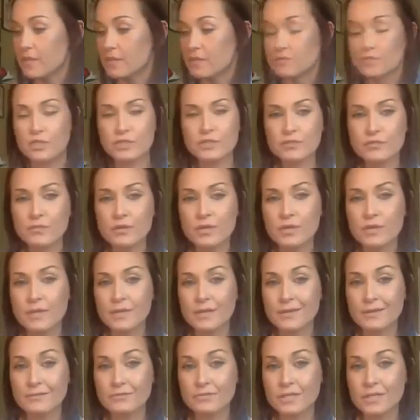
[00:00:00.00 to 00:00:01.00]
Just throwing that
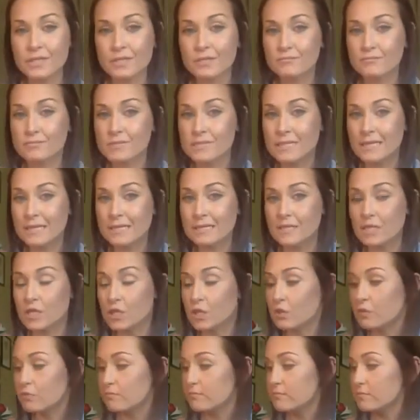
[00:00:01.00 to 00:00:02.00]
out there, side
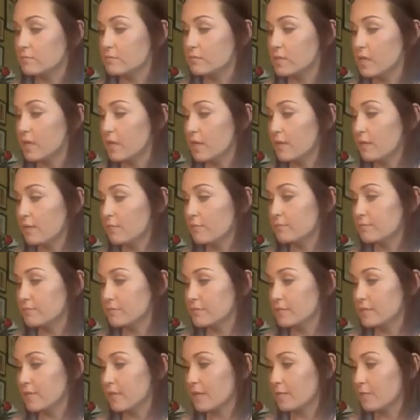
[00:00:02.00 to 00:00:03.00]
note,
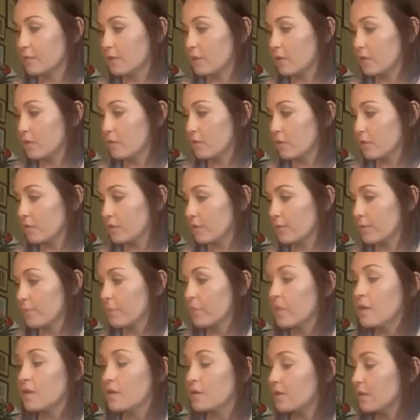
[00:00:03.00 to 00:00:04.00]
sidebar, whatever.
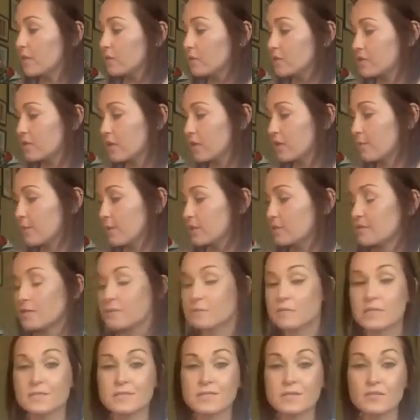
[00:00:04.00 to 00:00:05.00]
Now let's talk about some
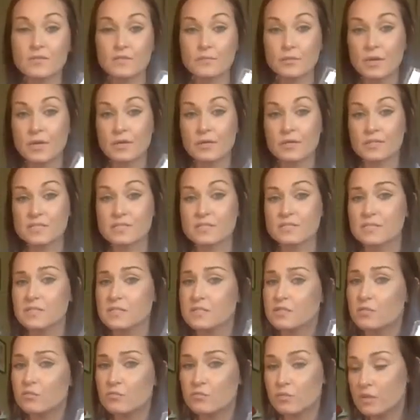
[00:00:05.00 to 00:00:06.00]
of these other products because
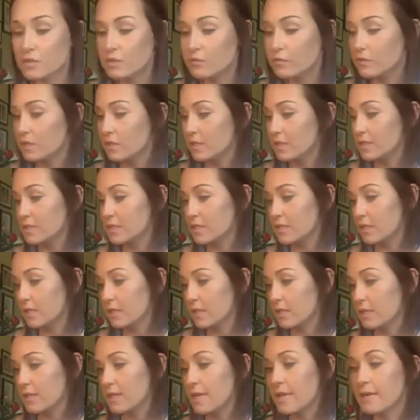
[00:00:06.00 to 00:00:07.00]
these are really, really
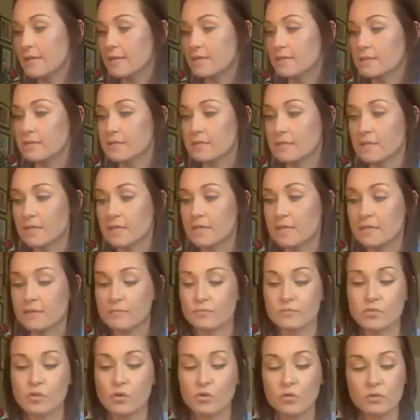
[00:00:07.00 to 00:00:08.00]
exciting, and they
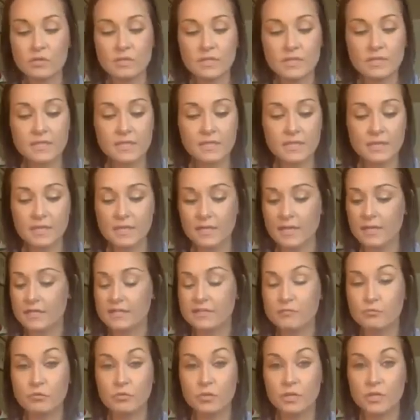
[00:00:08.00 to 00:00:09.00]
totally didn't get
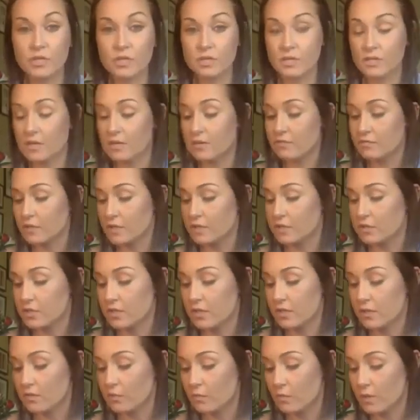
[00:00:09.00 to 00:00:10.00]
exploited enough
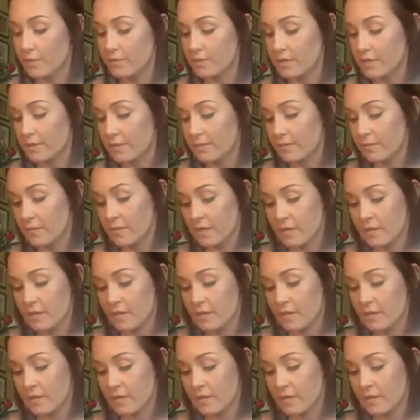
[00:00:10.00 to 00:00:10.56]
yesterday on the webinar.